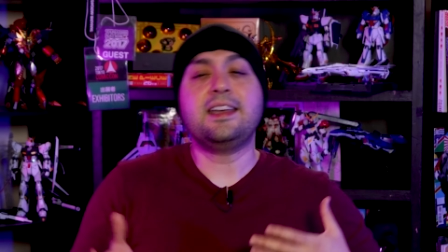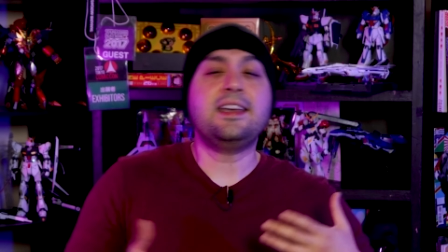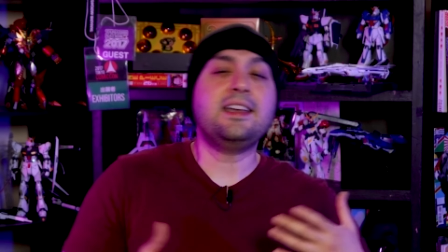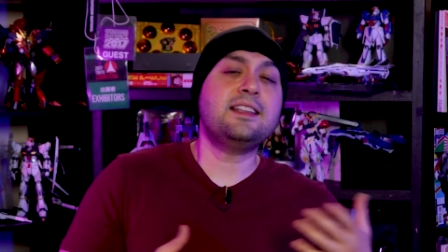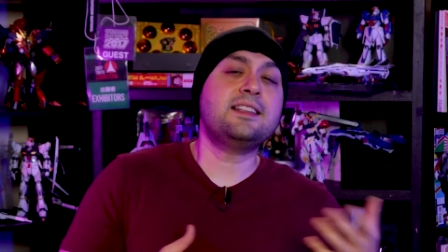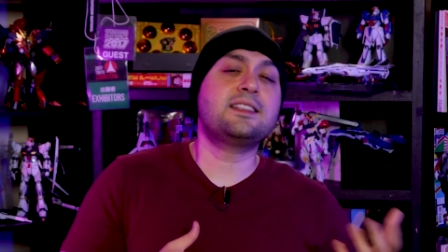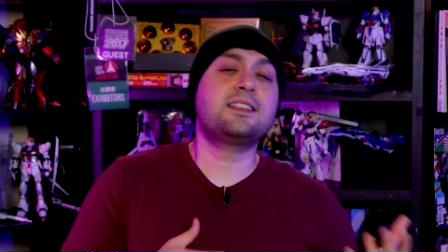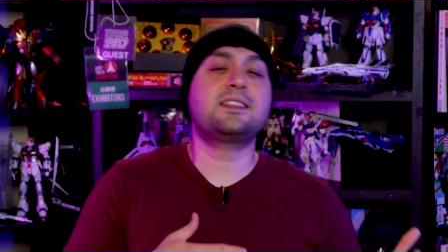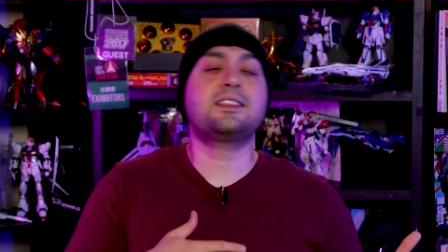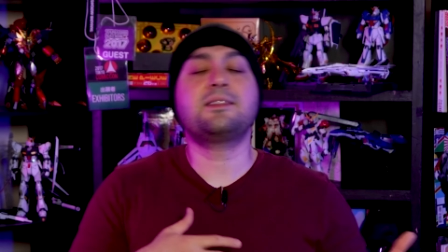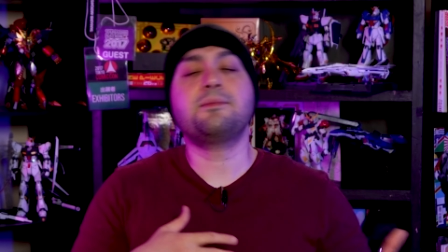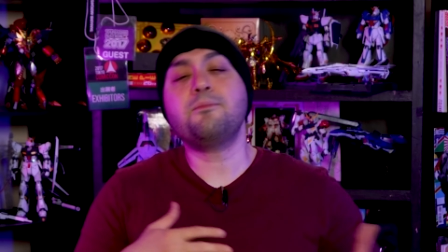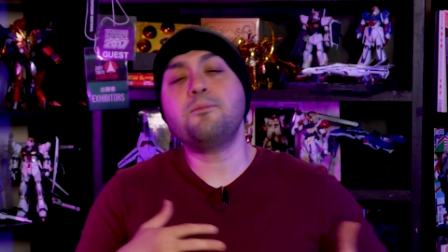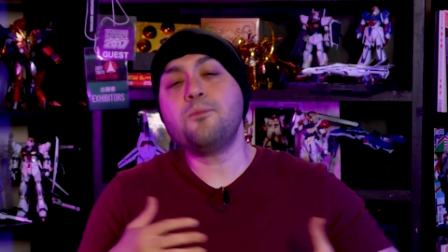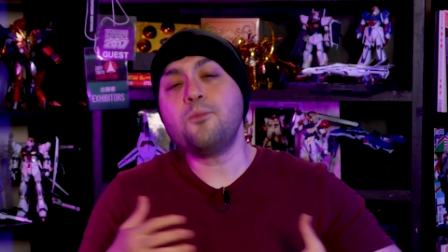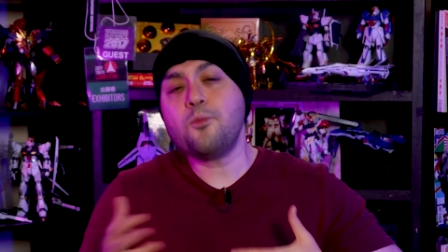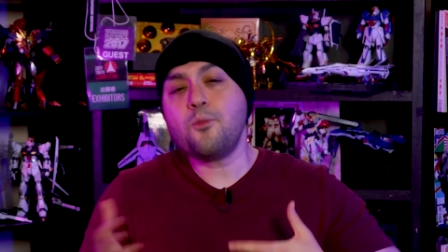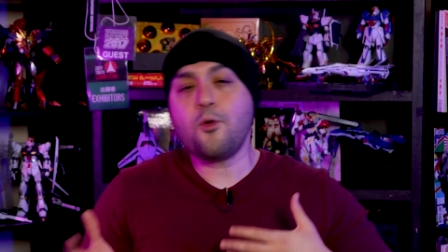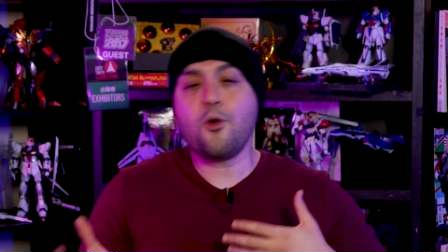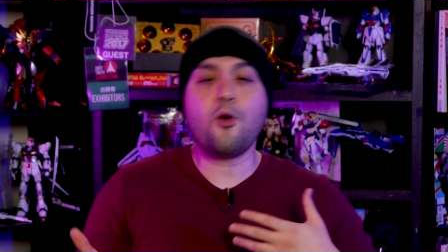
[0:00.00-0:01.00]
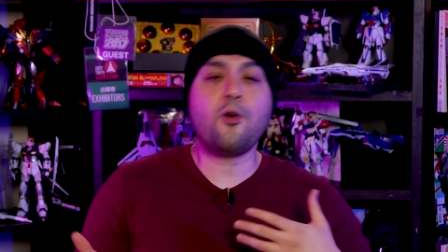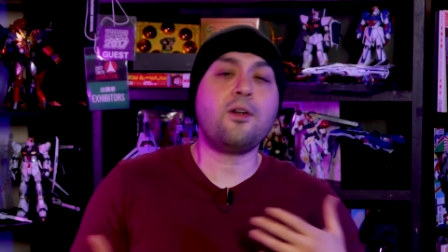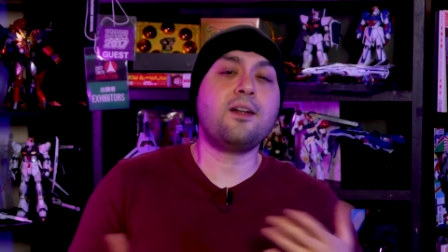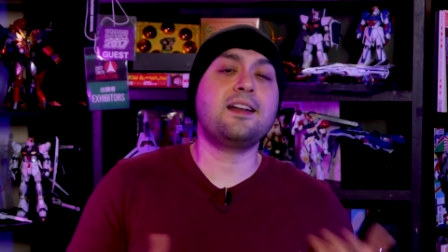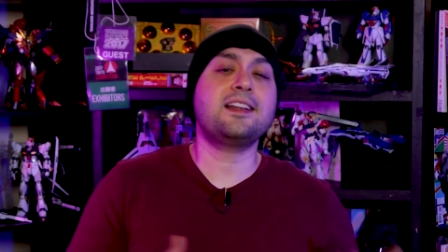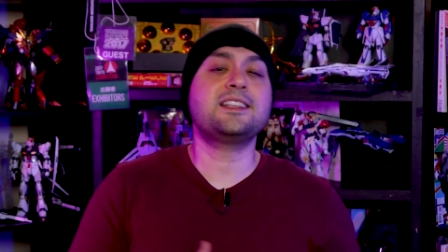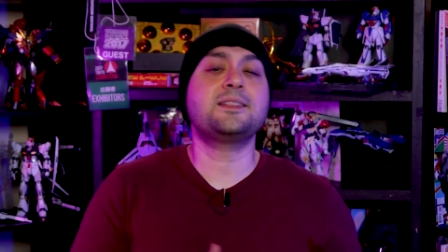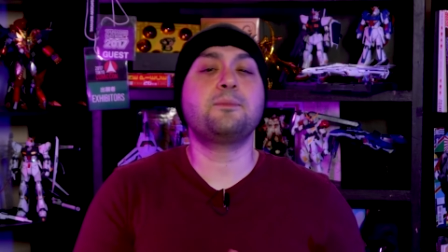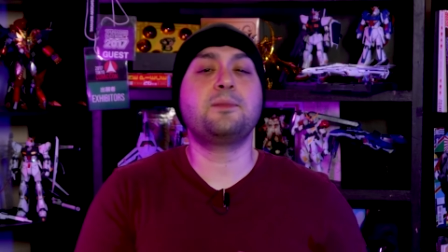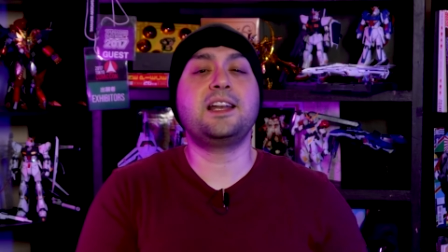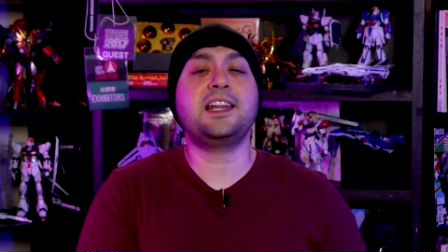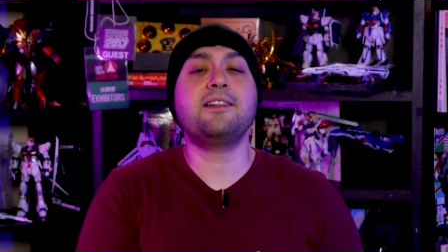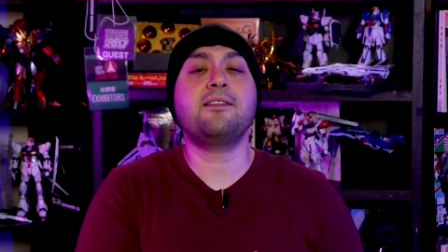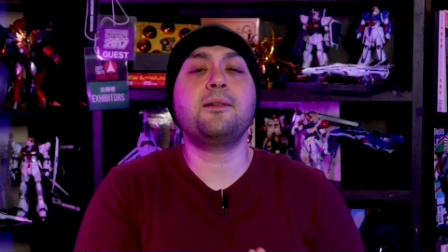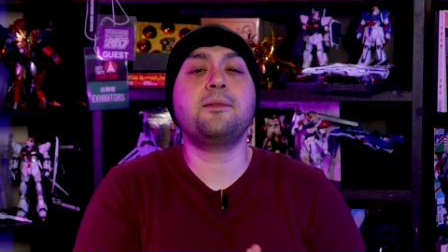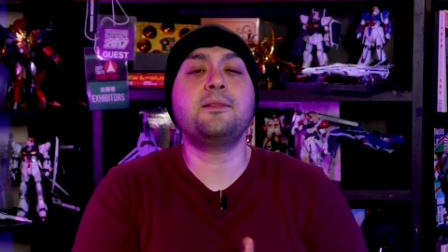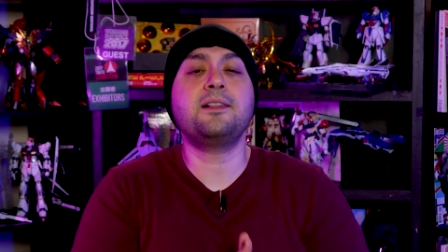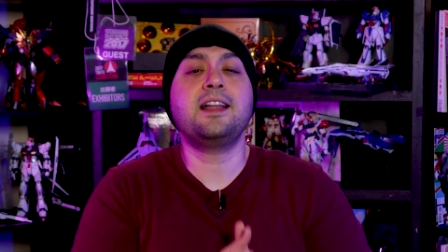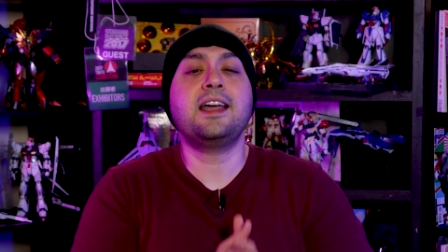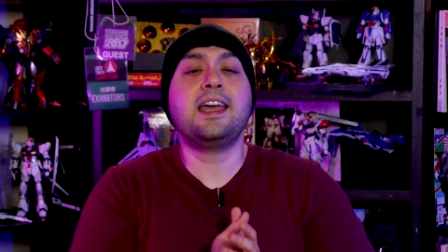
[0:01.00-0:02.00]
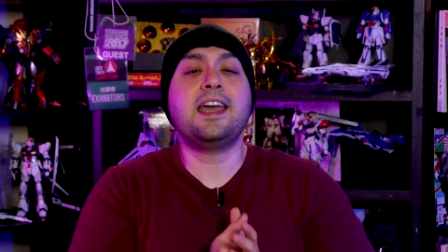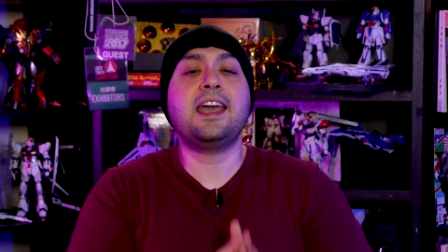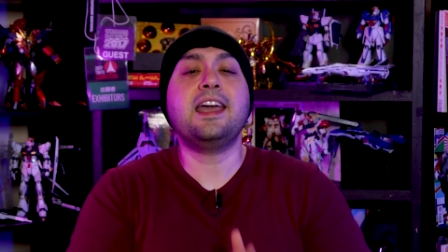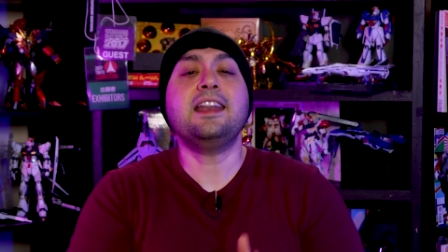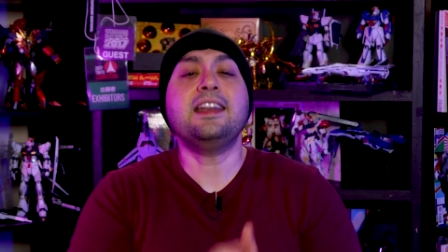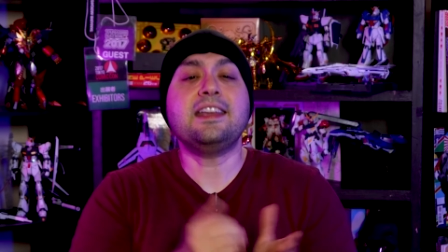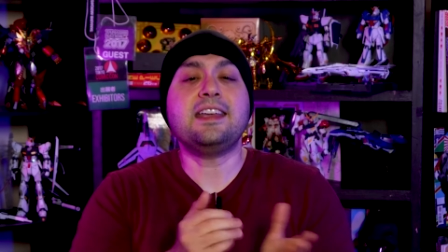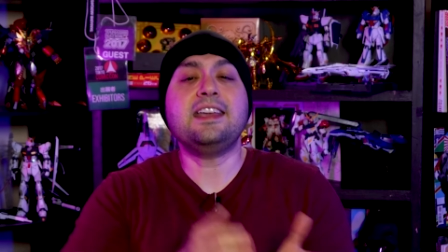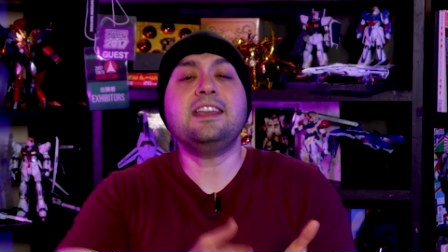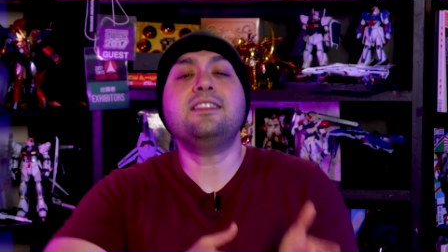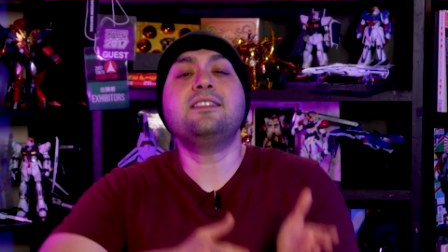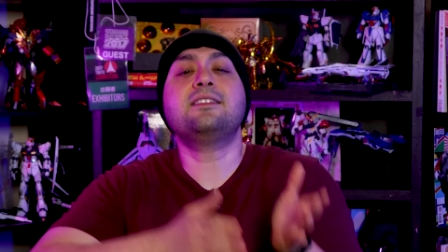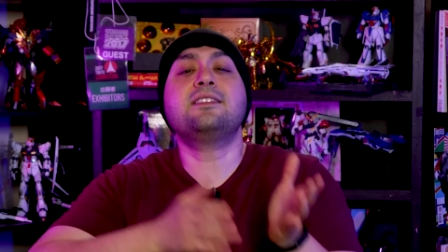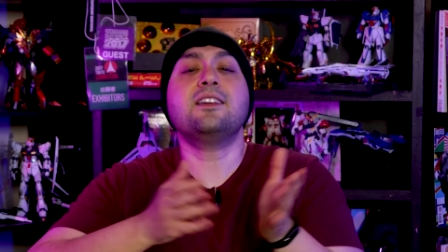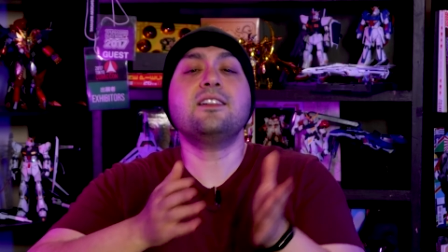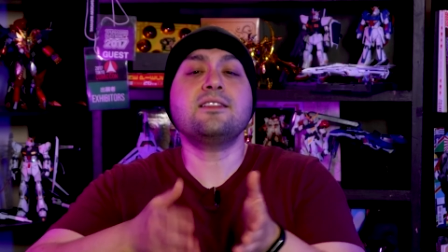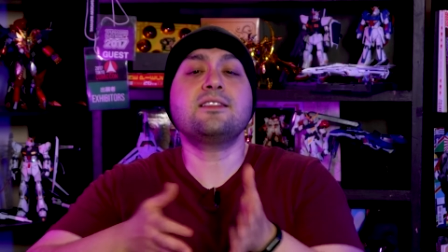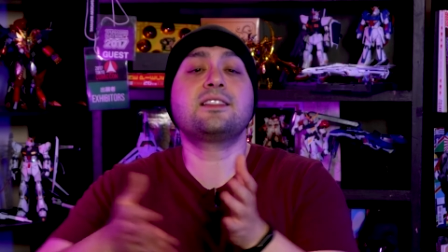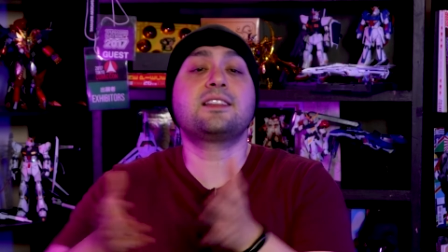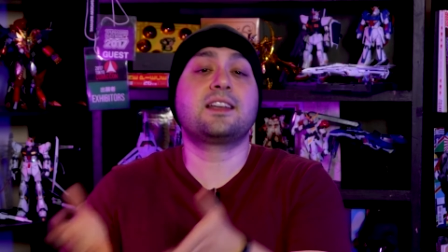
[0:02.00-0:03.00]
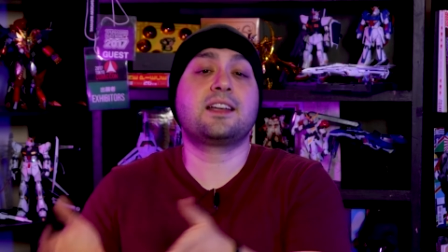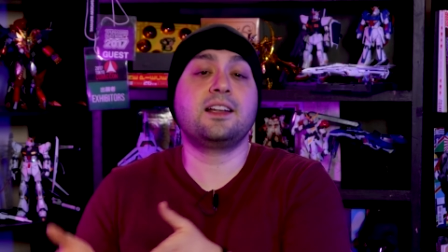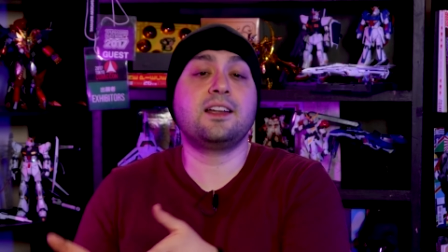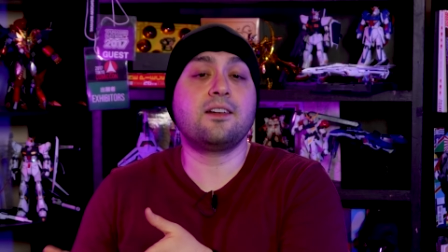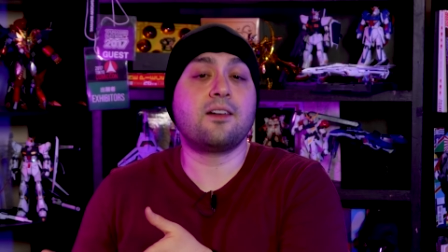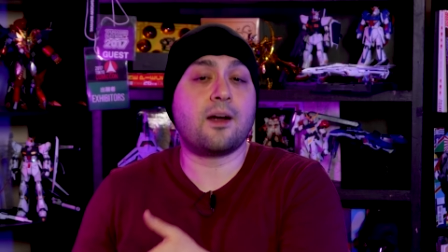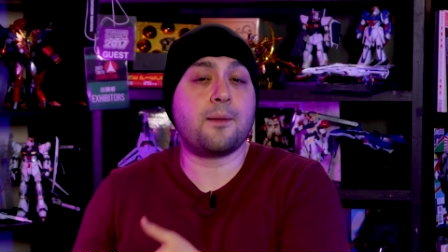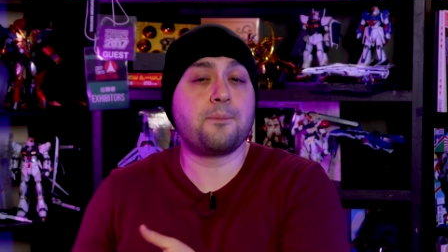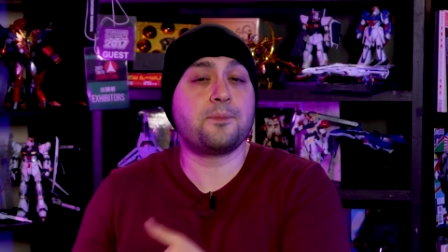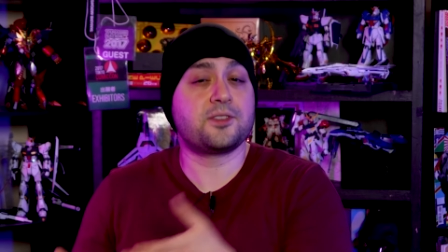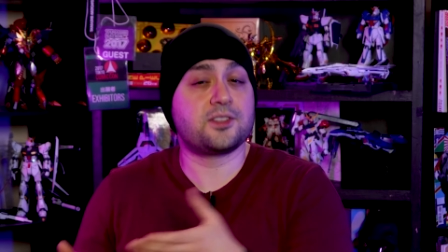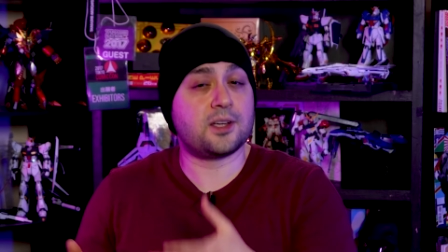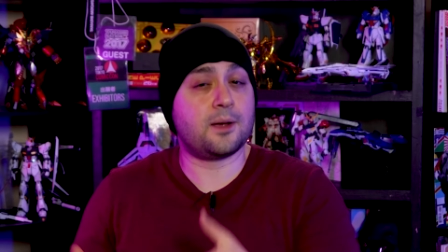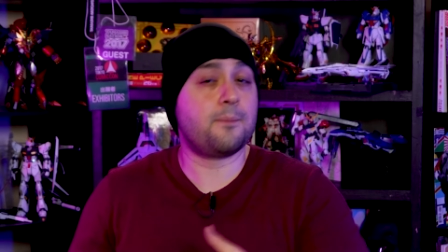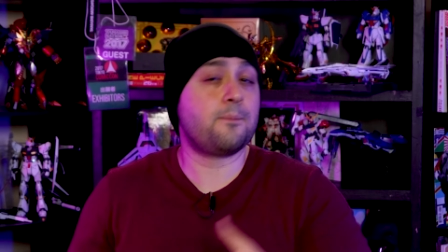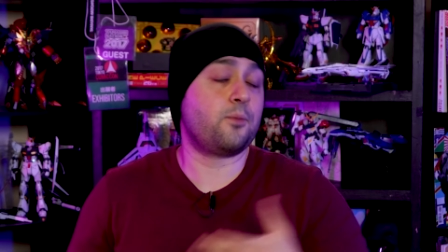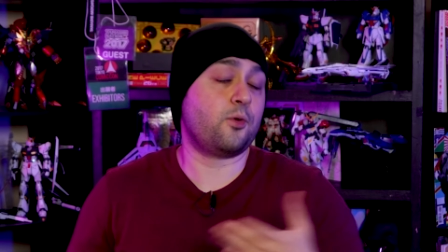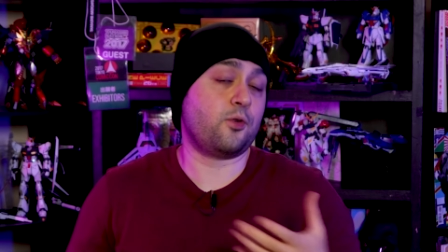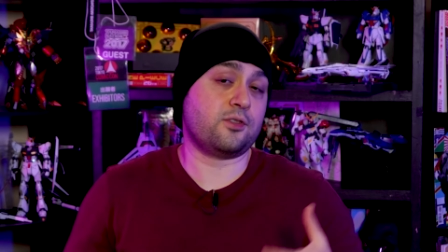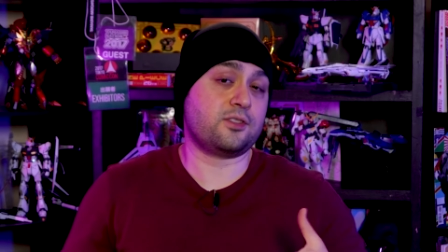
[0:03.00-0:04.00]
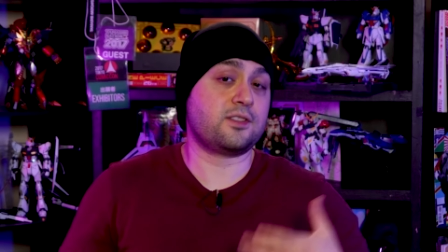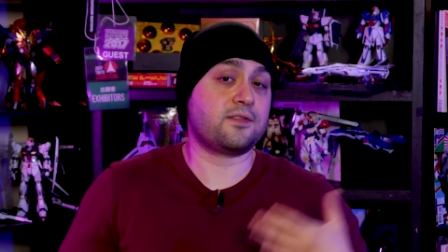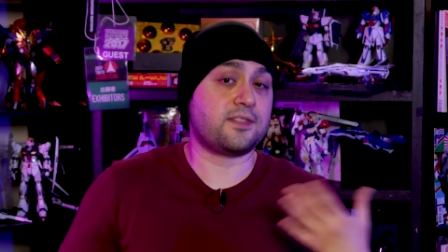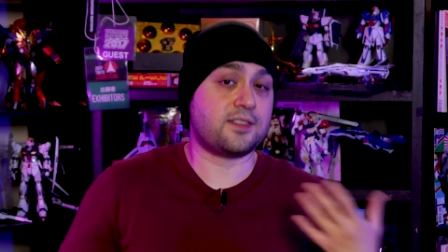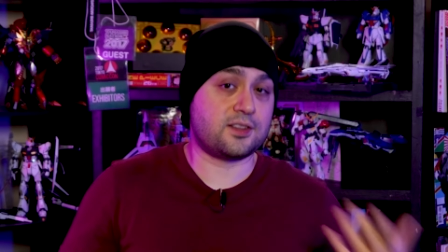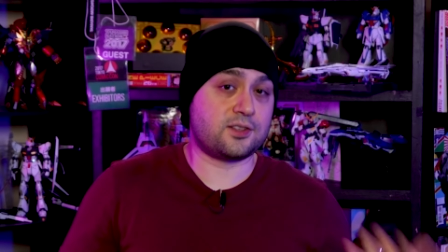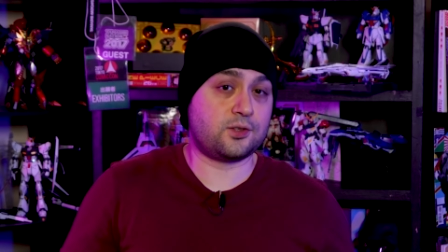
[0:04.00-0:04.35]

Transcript: it's more or less believable and it does clear up some points of the